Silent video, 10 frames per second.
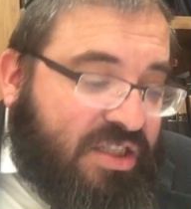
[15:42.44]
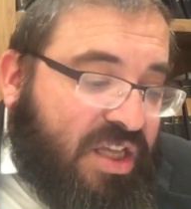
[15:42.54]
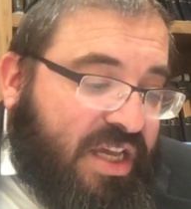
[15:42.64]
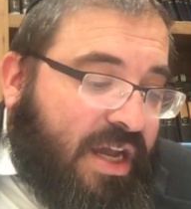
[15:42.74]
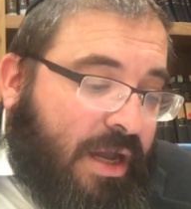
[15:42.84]

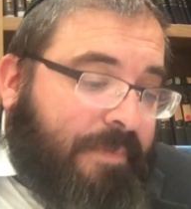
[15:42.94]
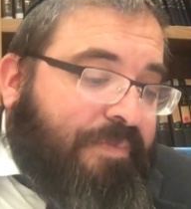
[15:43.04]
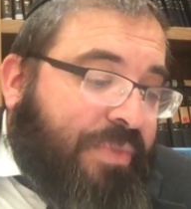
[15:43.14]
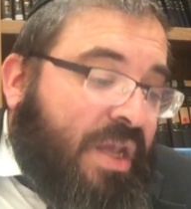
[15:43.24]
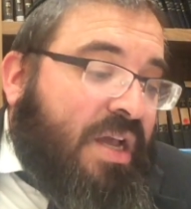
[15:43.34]
the
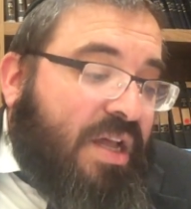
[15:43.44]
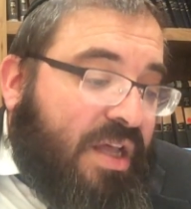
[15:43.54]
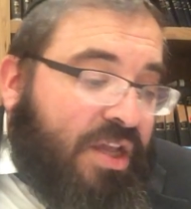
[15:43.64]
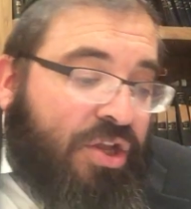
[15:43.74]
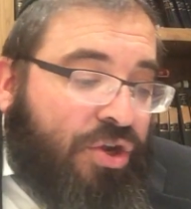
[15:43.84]

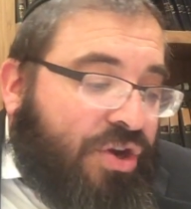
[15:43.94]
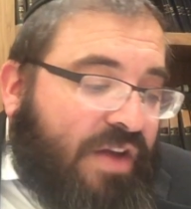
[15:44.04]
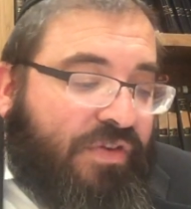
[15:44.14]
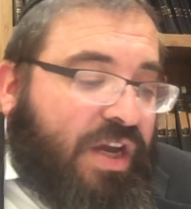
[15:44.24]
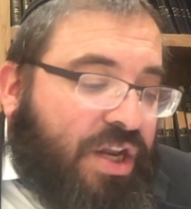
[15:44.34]
you're
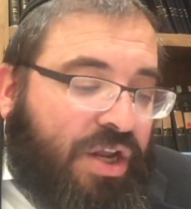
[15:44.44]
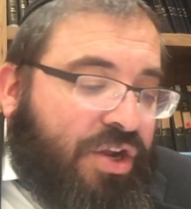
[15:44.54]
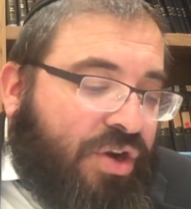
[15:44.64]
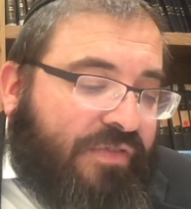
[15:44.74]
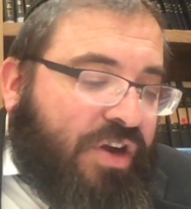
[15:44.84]
never
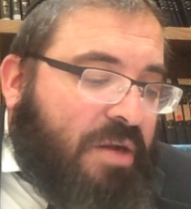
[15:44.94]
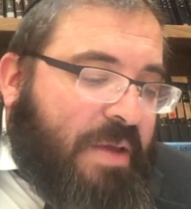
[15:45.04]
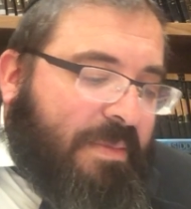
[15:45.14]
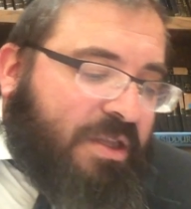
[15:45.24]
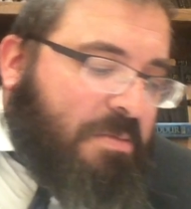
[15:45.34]
gonna
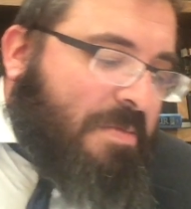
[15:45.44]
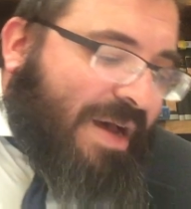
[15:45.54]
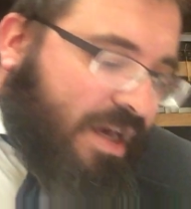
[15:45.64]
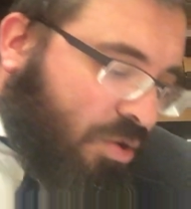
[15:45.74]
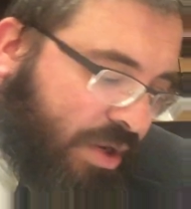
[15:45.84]
be able to be
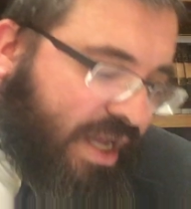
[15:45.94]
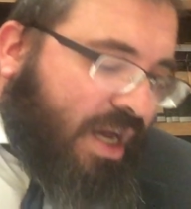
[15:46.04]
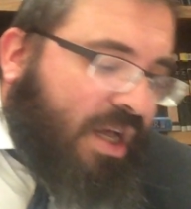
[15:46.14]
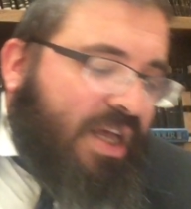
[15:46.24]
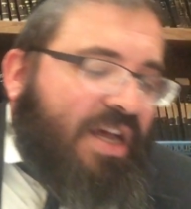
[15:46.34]

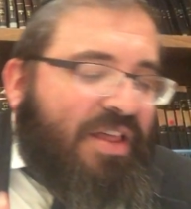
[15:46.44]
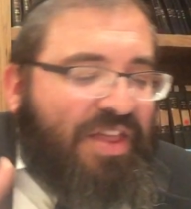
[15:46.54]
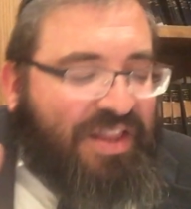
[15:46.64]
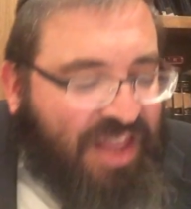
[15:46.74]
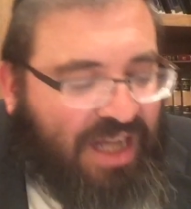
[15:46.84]
machriya
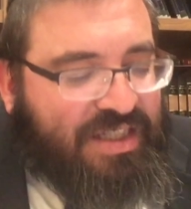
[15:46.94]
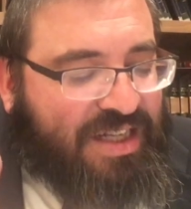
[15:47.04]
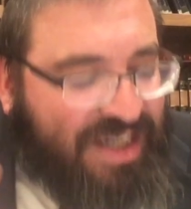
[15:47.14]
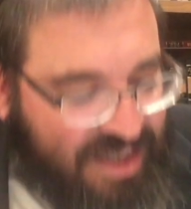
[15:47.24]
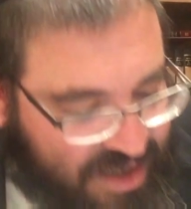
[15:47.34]
that's
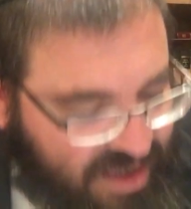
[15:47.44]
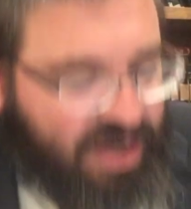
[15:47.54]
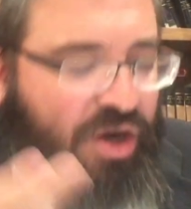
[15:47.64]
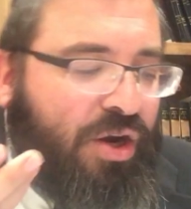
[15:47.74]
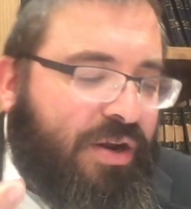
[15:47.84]

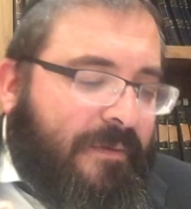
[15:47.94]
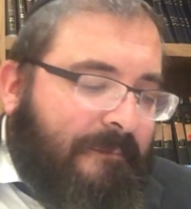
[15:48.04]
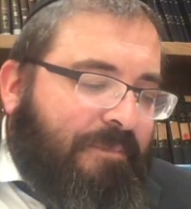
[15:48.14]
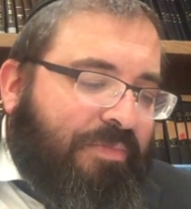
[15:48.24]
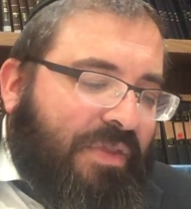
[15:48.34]
considered
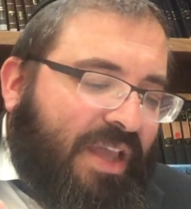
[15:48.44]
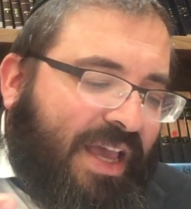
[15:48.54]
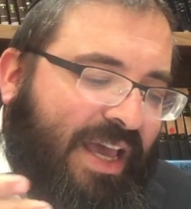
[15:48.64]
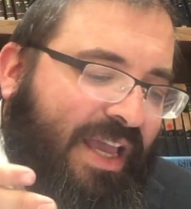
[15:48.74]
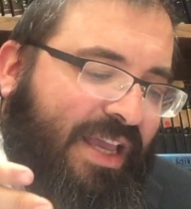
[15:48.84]

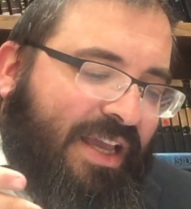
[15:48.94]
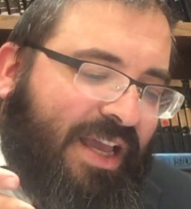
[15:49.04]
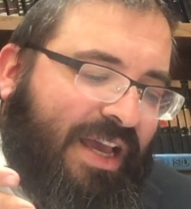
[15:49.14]
a